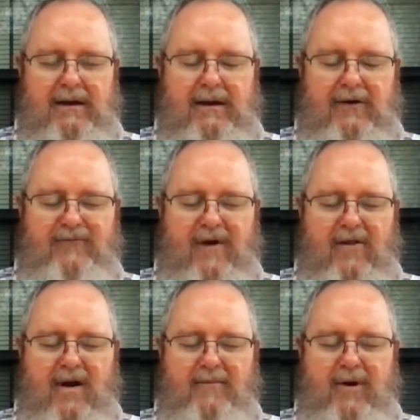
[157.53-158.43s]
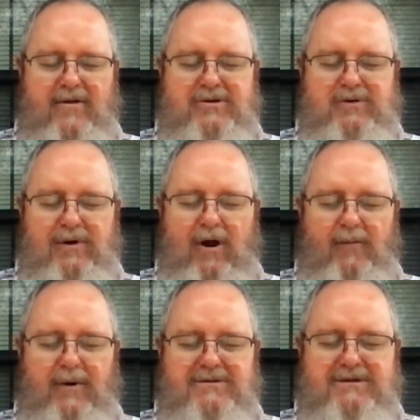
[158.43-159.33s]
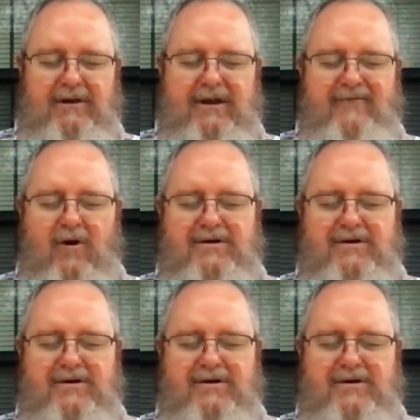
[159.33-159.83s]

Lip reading: And then, Father, I pray that you would help us to leave our